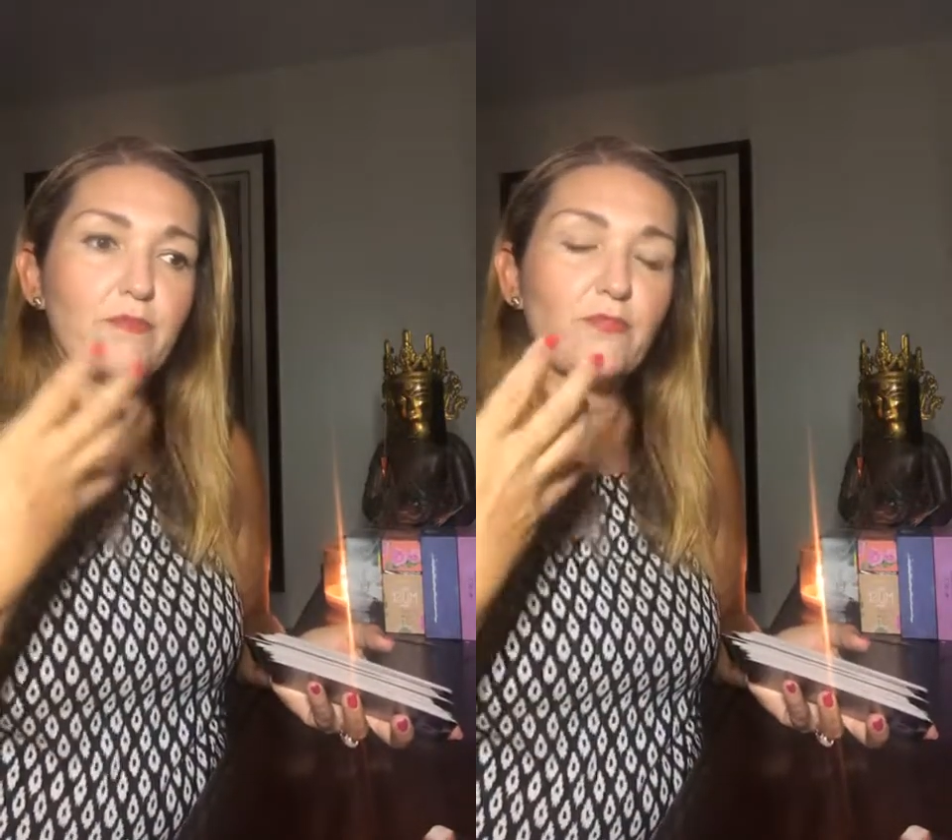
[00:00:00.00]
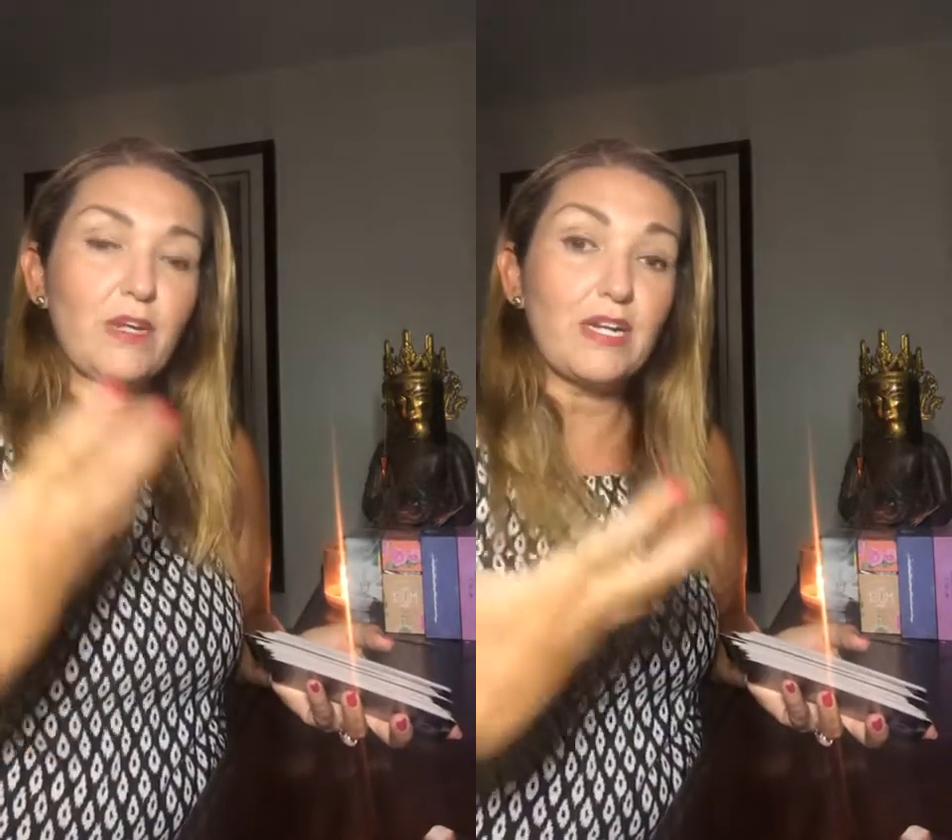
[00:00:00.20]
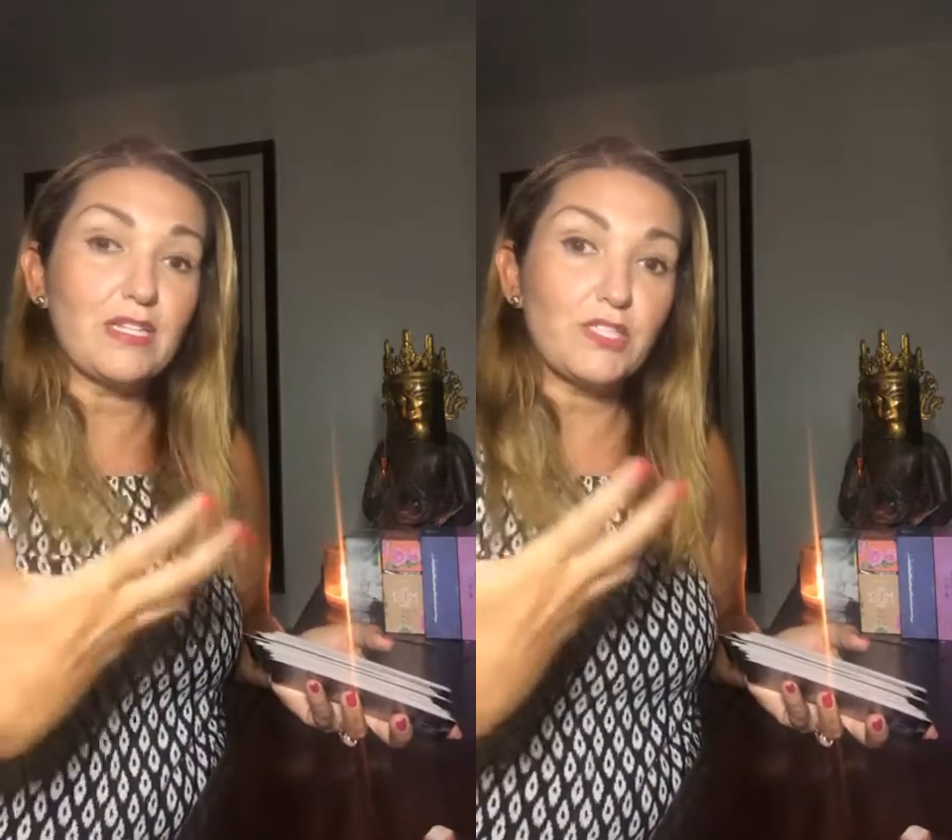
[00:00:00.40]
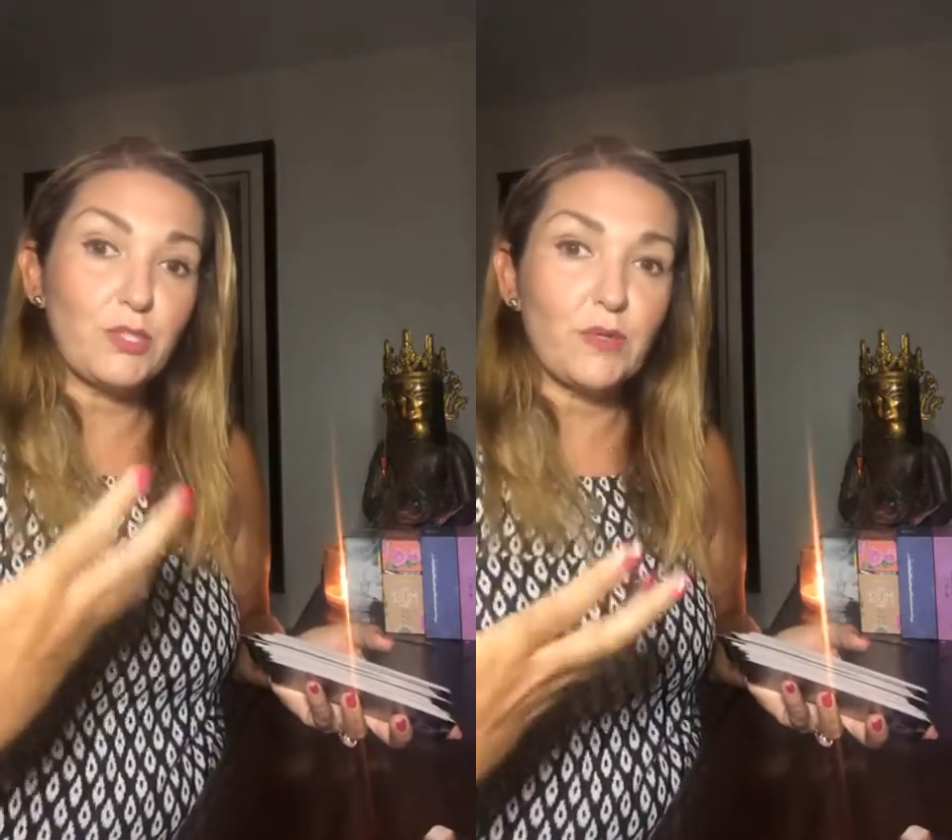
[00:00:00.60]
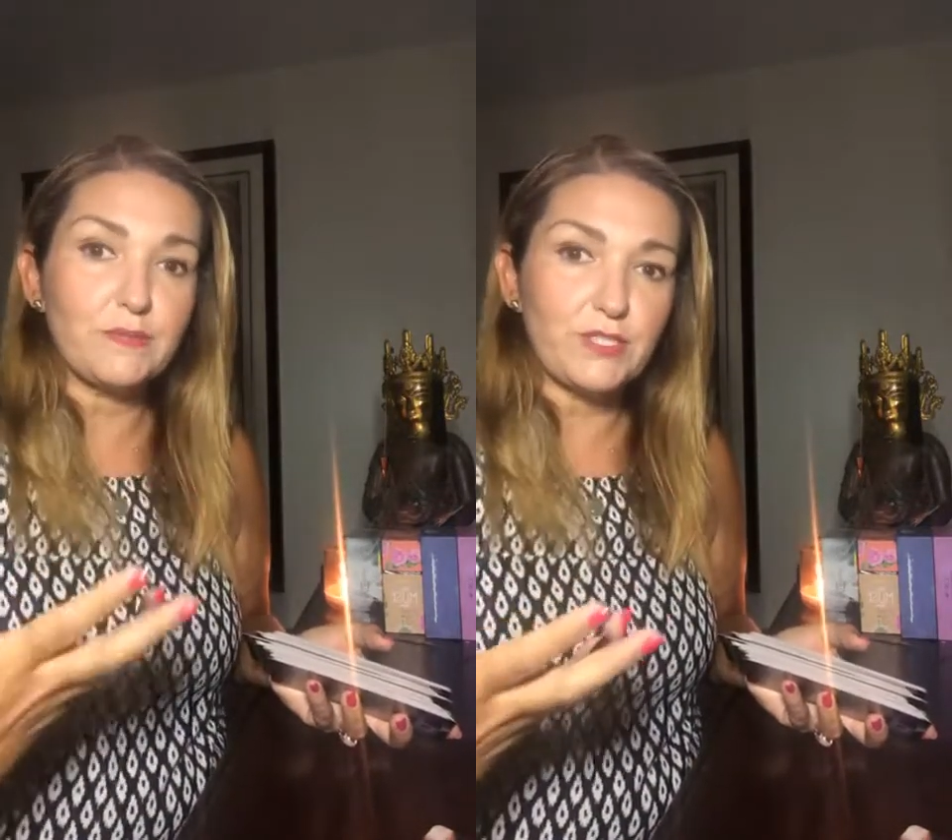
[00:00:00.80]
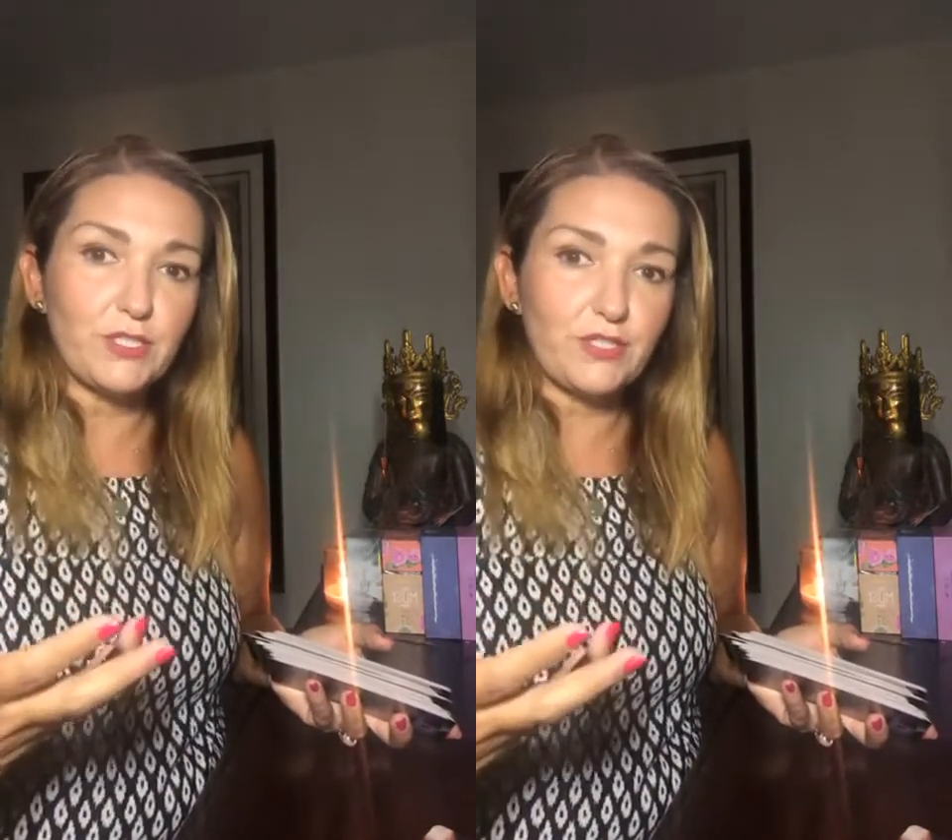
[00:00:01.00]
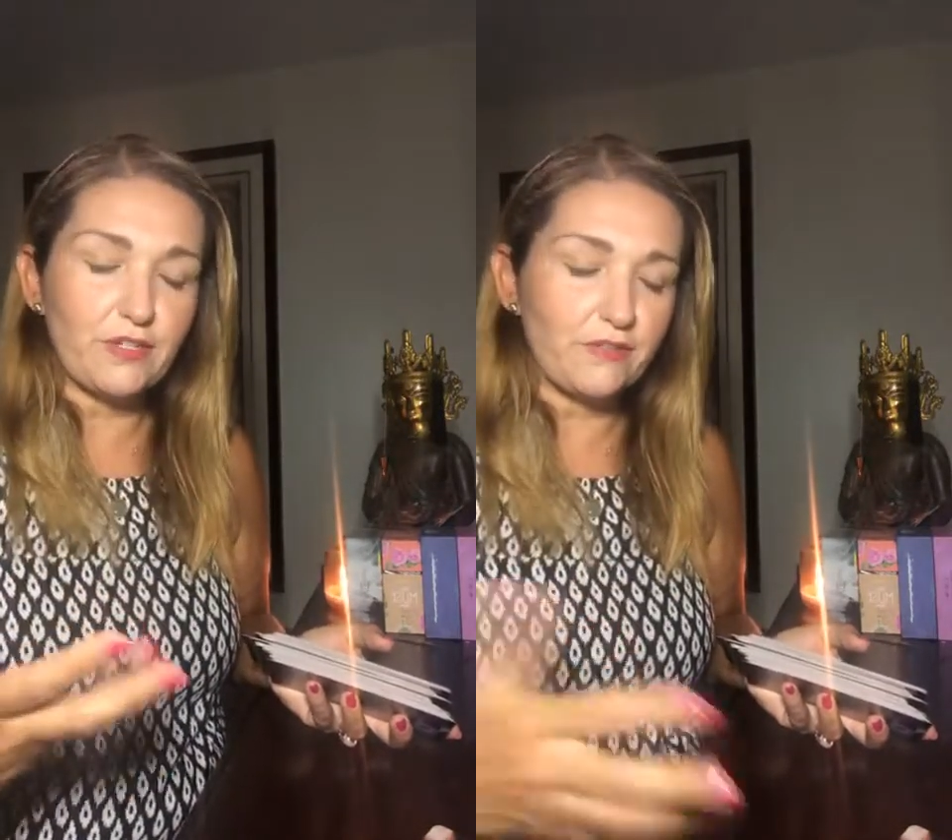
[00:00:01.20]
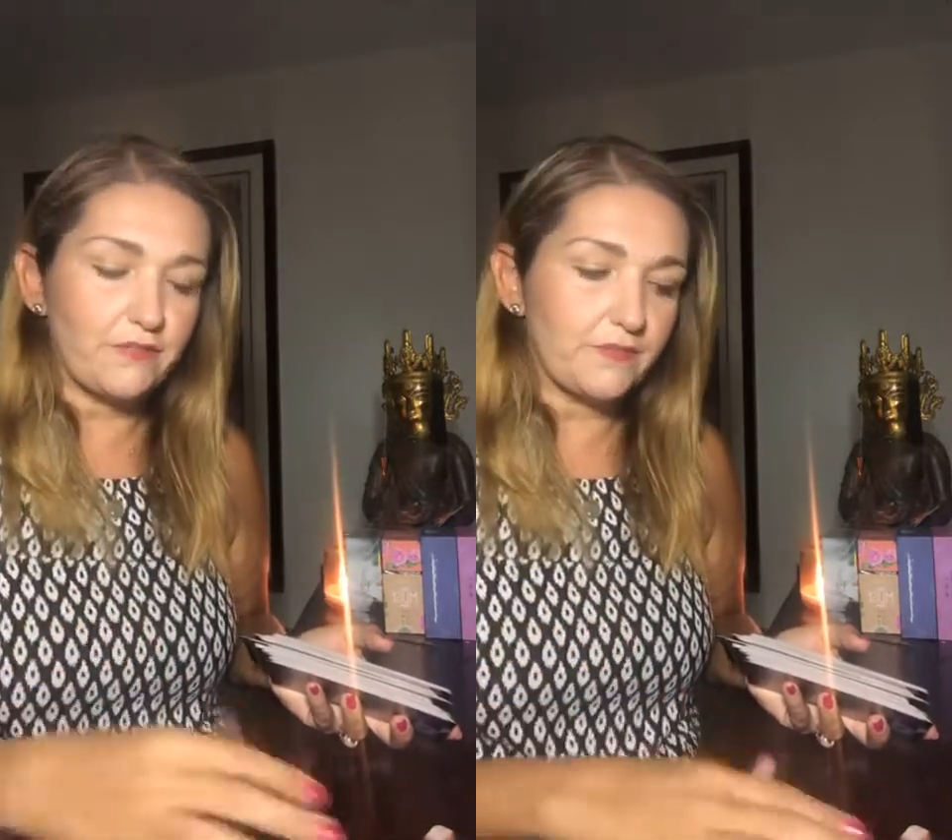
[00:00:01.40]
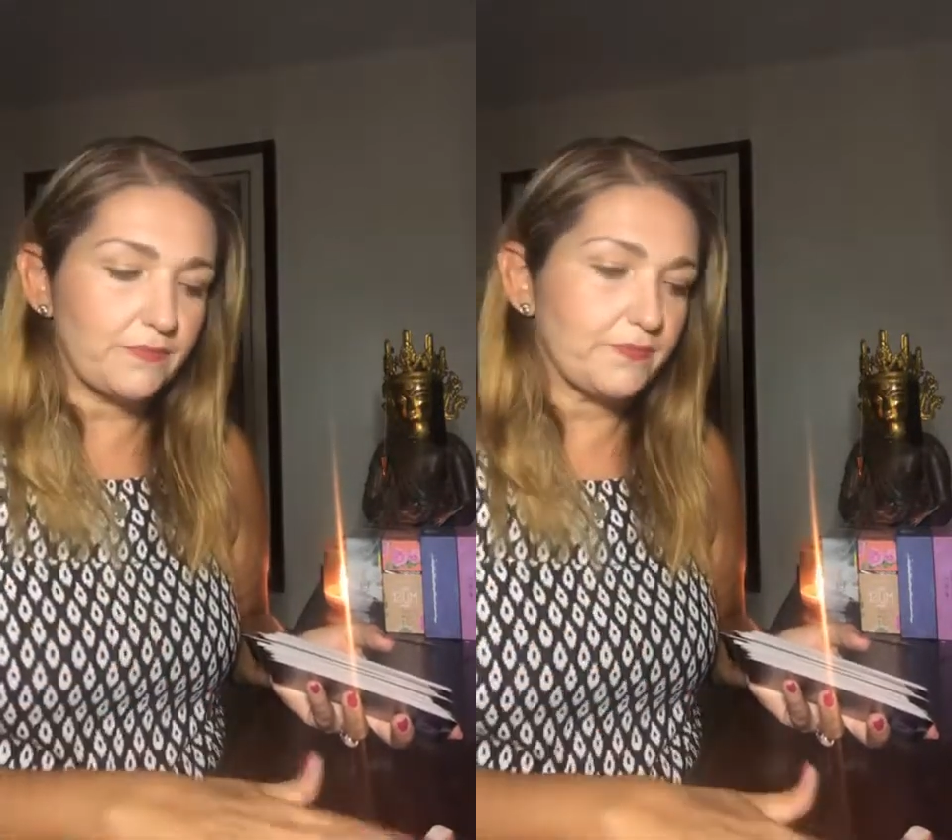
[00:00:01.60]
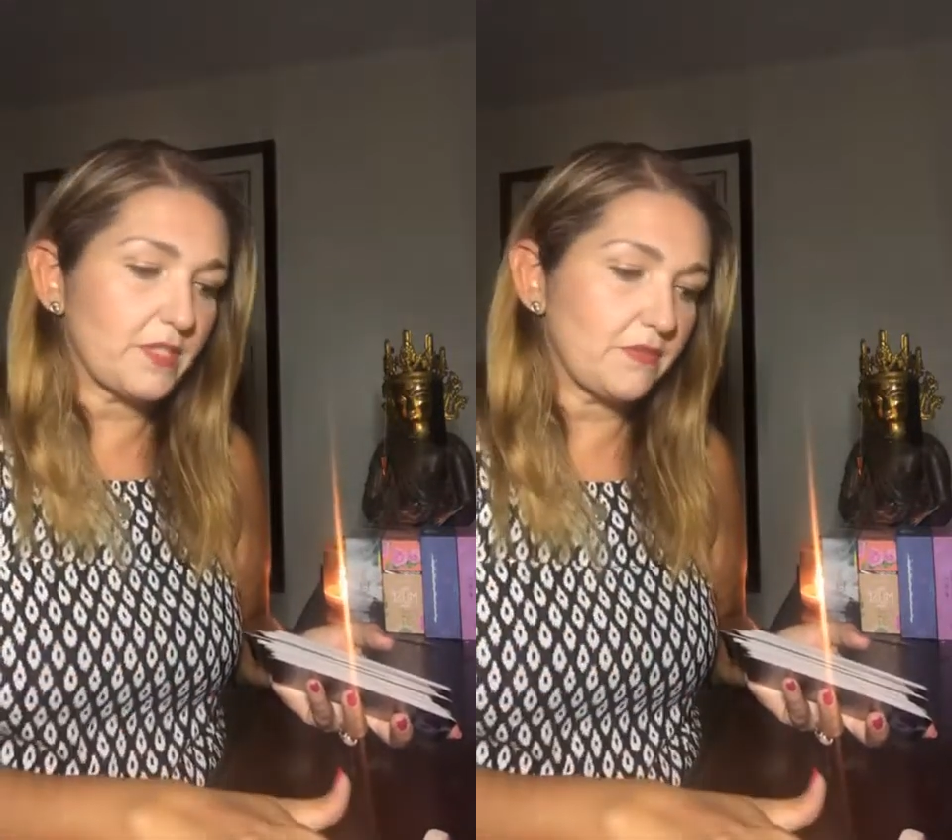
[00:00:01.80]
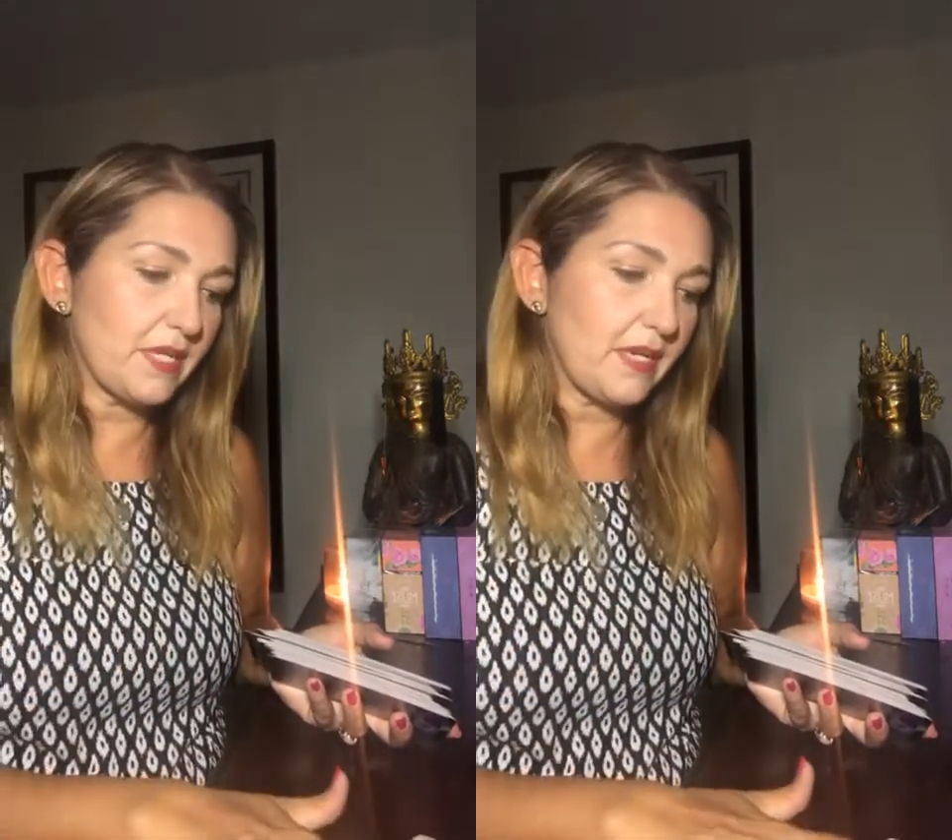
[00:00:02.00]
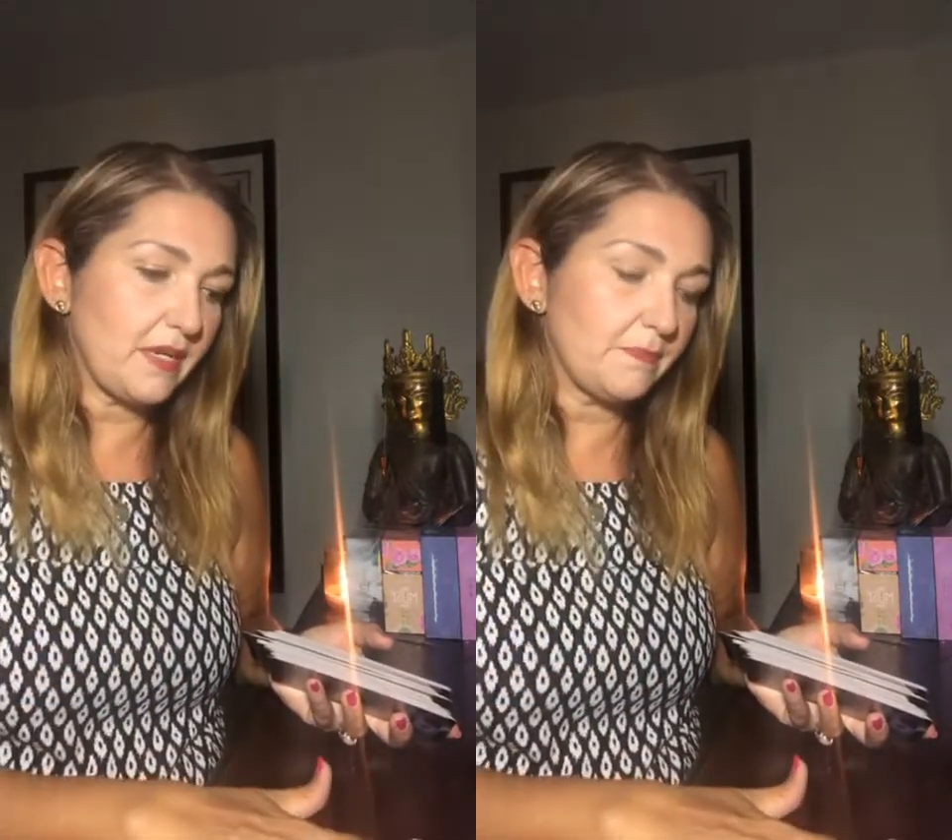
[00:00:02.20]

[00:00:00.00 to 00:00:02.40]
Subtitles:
for us to observe, okay?